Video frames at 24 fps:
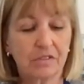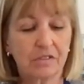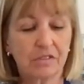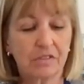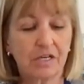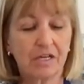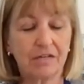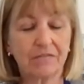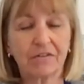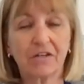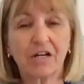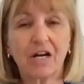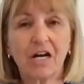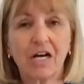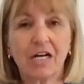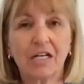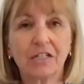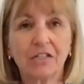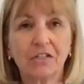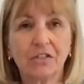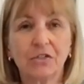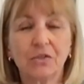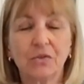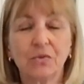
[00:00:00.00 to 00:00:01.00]

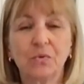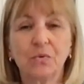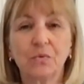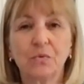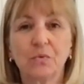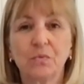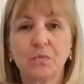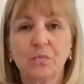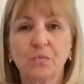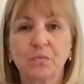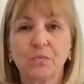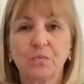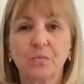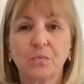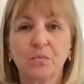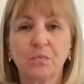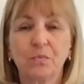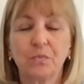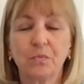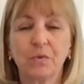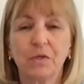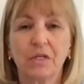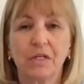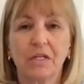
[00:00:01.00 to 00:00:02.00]
avocado
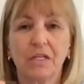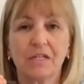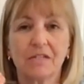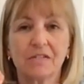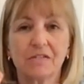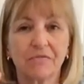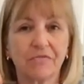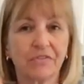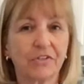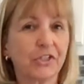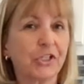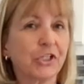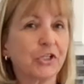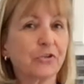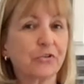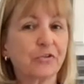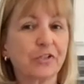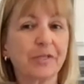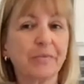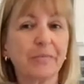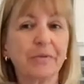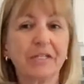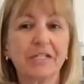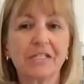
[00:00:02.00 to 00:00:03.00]
is a very
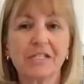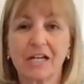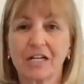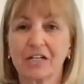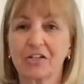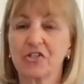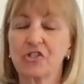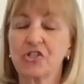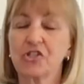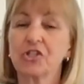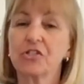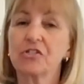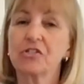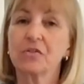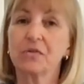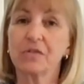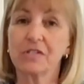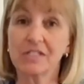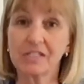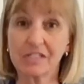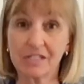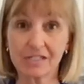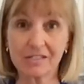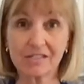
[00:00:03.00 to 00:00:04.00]
creamy texture, so
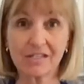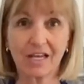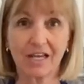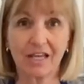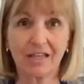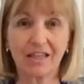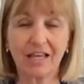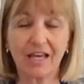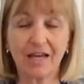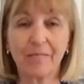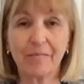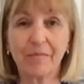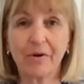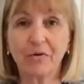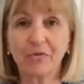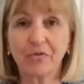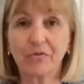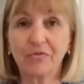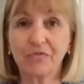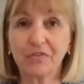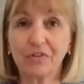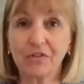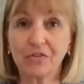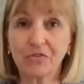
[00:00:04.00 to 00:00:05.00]
it does add that
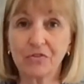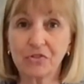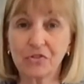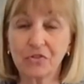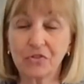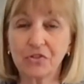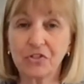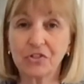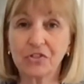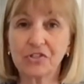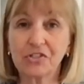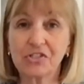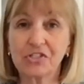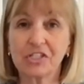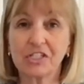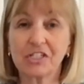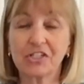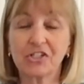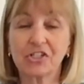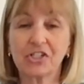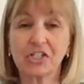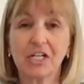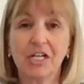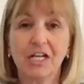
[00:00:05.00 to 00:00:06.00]
mouthfeel to your
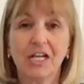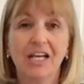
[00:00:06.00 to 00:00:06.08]
dish,